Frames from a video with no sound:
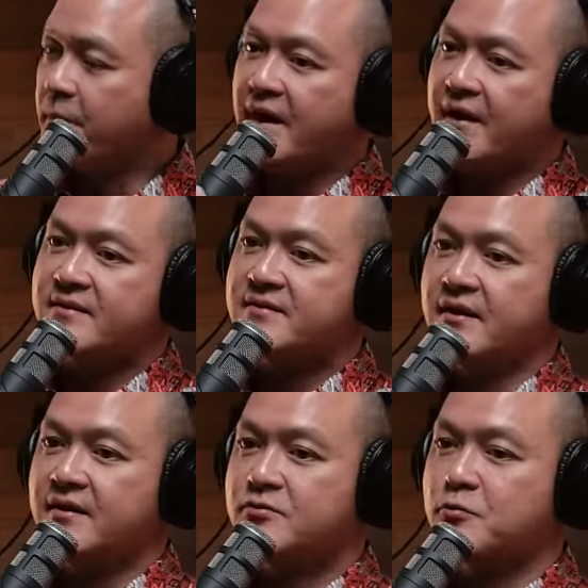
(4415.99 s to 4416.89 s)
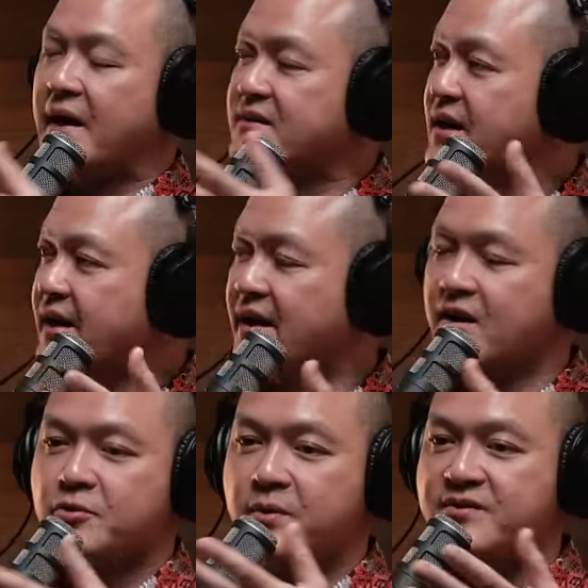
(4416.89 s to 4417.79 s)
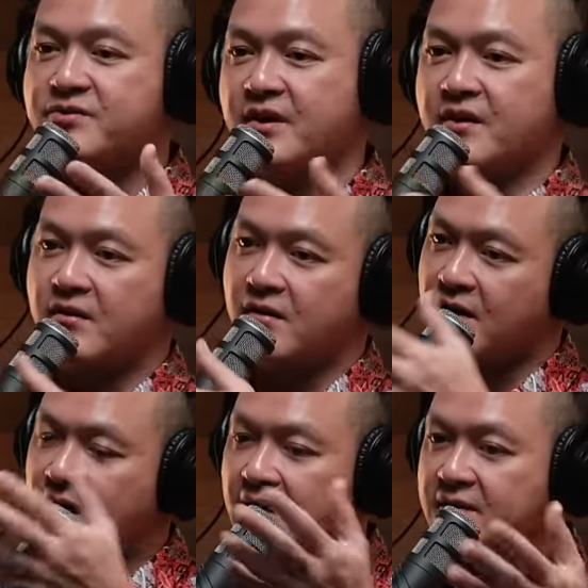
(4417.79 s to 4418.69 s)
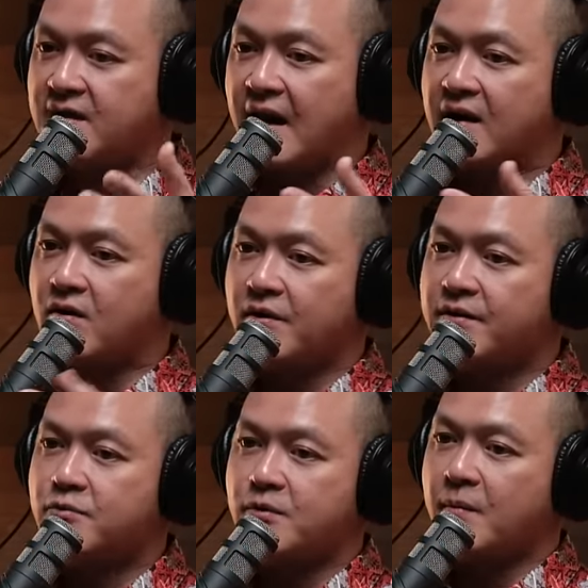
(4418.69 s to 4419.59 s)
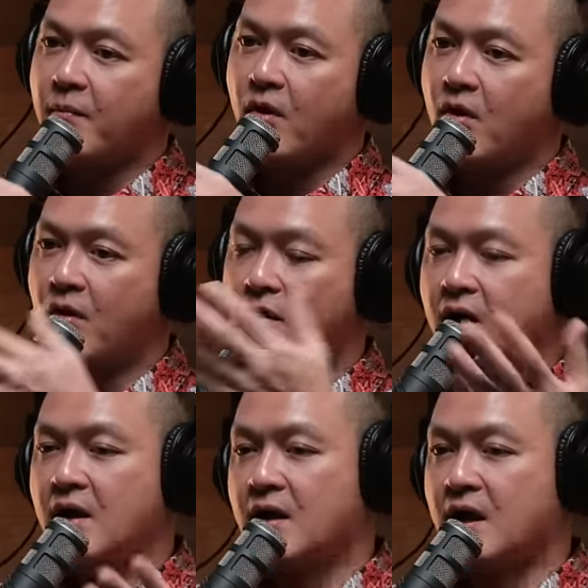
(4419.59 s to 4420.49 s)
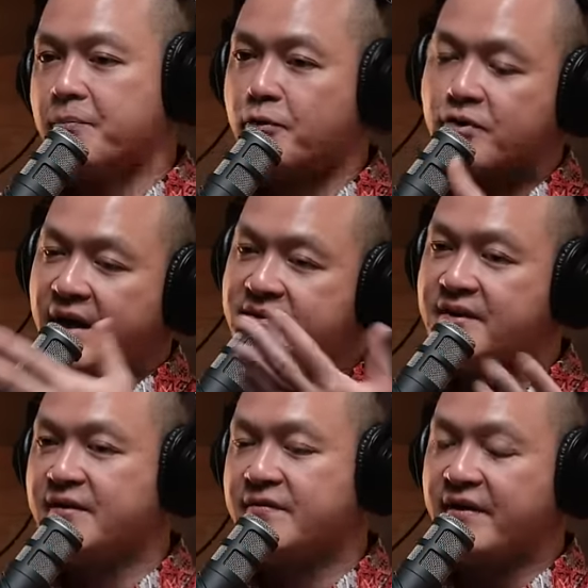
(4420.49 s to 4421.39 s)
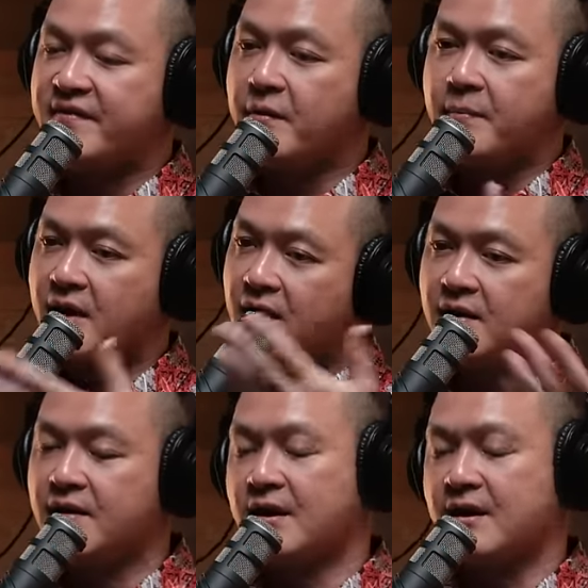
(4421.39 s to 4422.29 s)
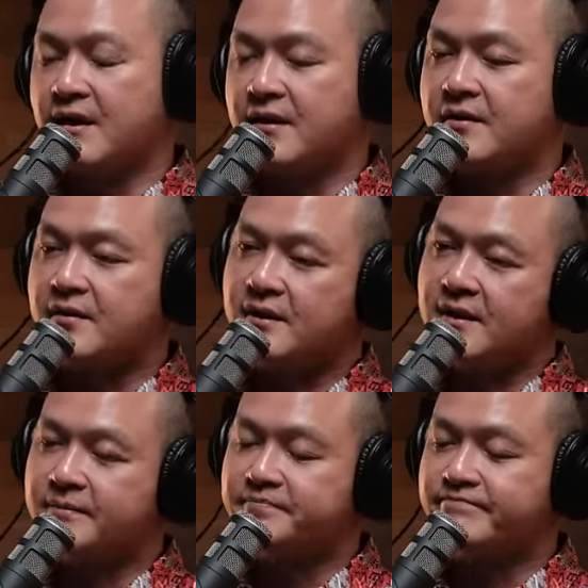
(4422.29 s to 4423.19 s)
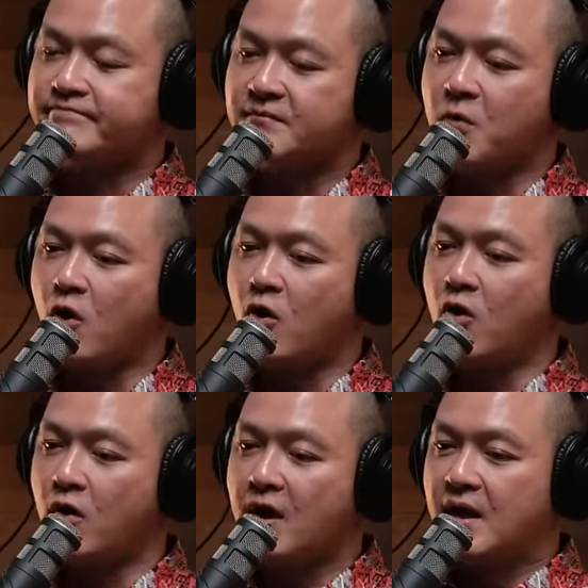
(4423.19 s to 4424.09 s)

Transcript: make, let's say, Subang Jaya or U S J or Selangor into a more uh, progressive, livable, uh, you know, um, more,